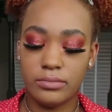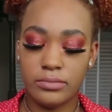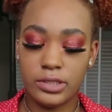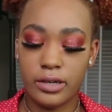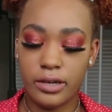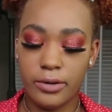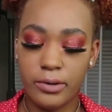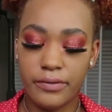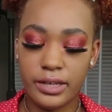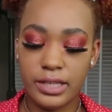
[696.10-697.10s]
I'm sorry,
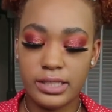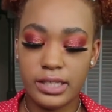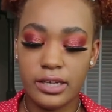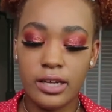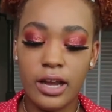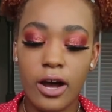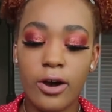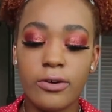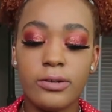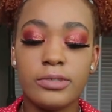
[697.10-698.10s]
whoever gets it.
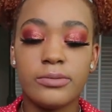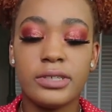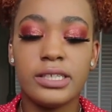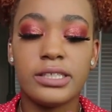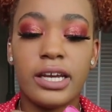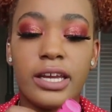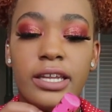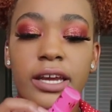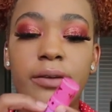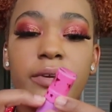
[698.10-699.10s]
Oh, it was really stuck
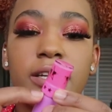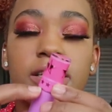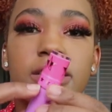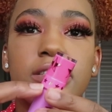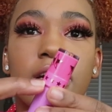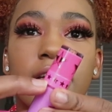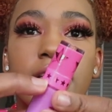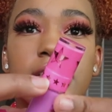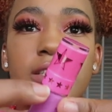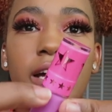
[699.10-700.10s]
in there because on
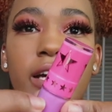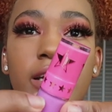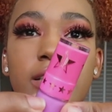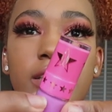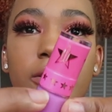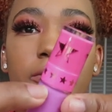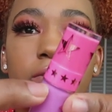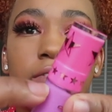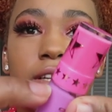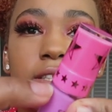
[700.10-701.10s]
the sides, I don't know
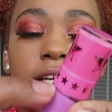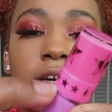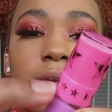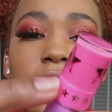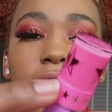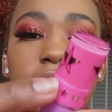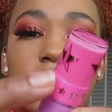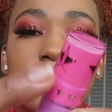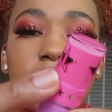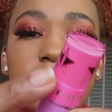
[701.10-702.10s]
if you can tell, but it has
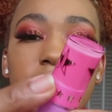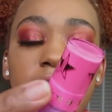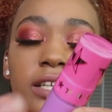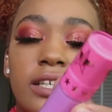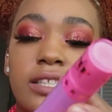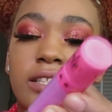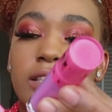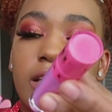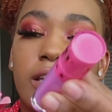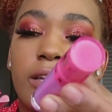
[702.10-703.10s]
like this
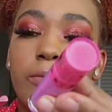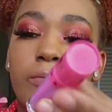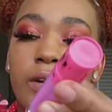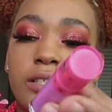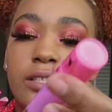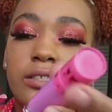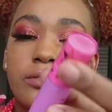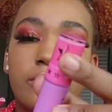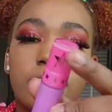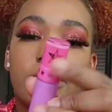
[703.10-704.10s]
sticky
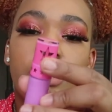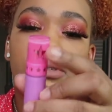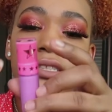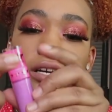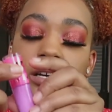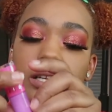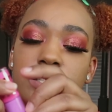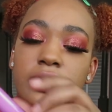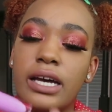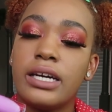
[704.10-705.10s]
residue that was stuck on the
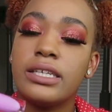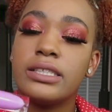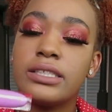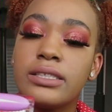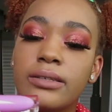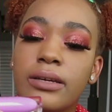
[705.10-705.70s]
sides.